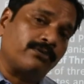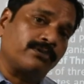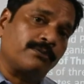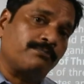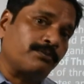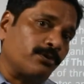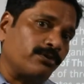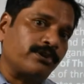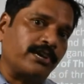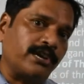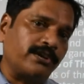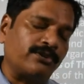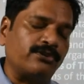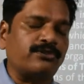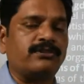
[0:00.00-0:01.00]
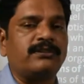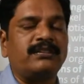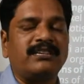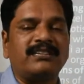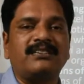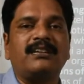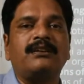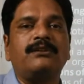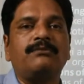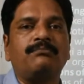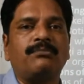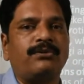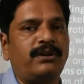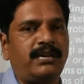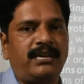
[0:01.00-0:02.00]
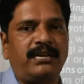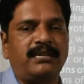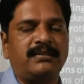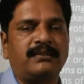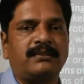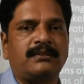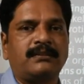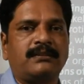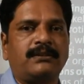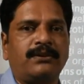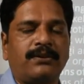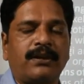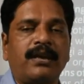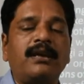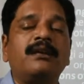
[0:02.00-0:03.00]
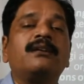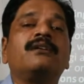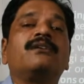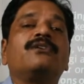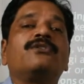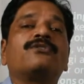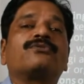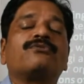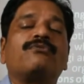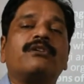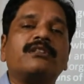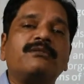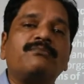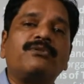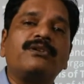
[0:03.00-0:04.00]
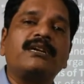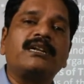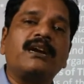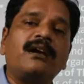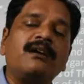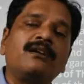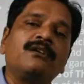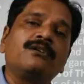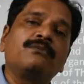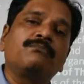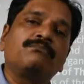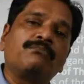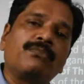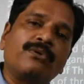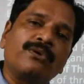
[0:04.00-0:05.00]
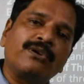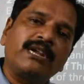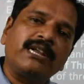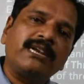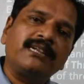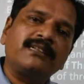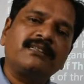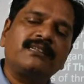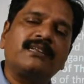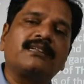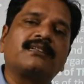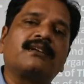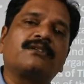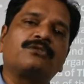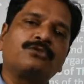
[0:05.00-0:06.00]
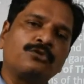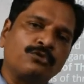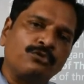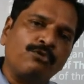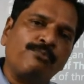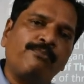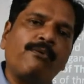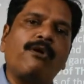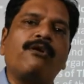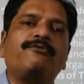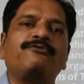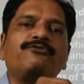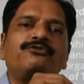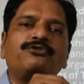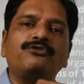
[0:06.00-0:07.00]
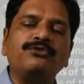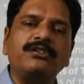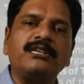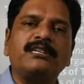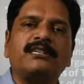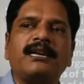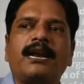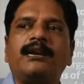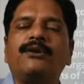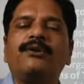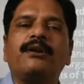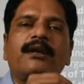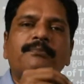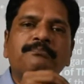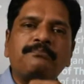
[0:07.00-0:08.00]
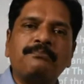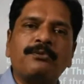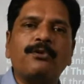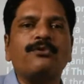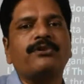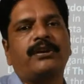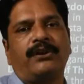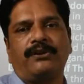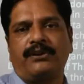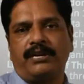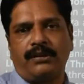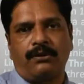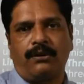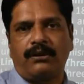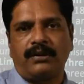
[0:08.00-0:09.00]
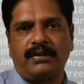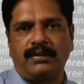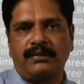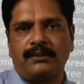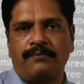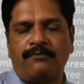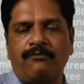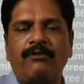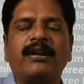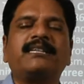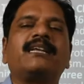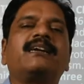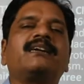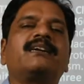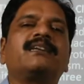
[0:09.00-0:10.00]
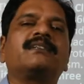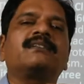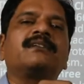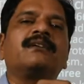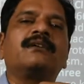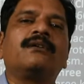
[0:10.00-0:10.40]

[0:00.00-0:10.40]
out the prokaryotes is the Monerians, okay. So what is the Monera? Monerians is a group of unicellular prokaryotic organism, whether it is